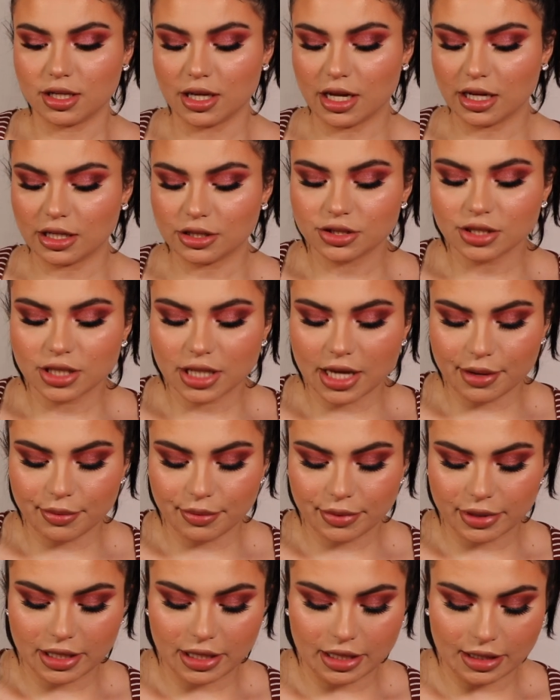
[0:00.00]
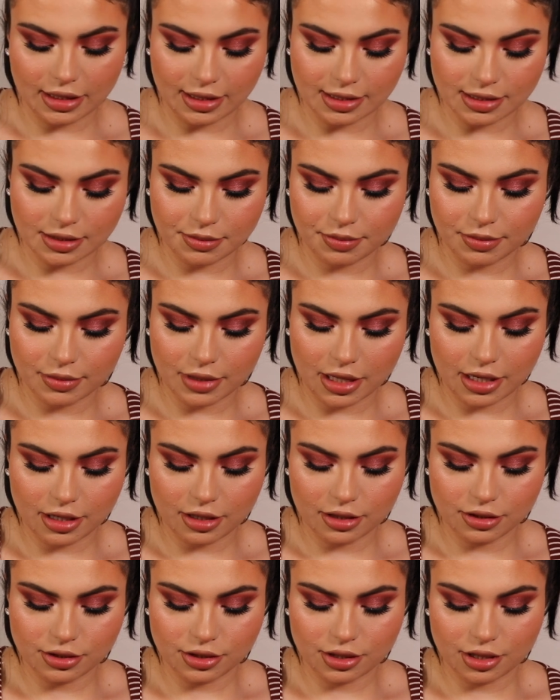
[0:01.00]
Actually, I really like these lip
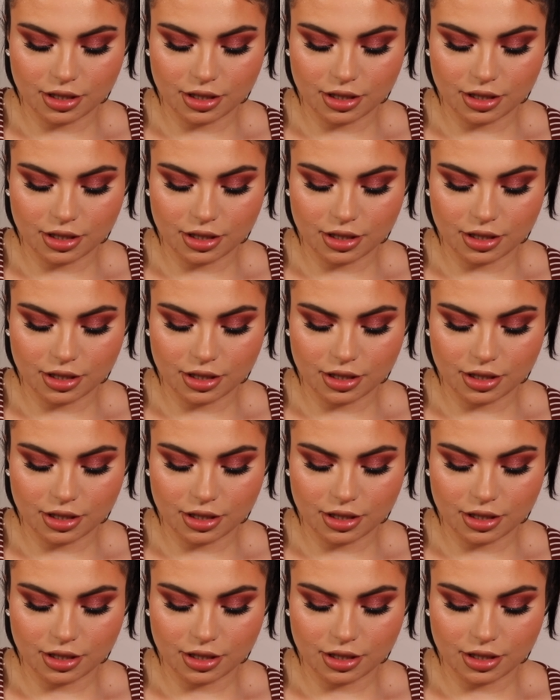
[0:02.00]
liners.